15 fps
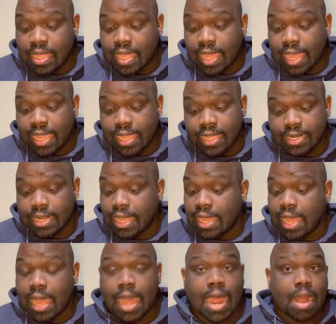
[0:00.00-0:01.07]
And
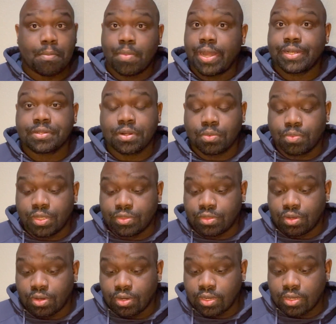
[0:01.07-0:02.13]
I'm right there with
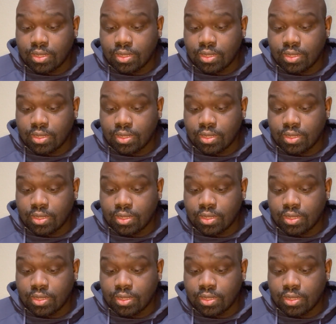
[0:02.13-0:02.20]
her.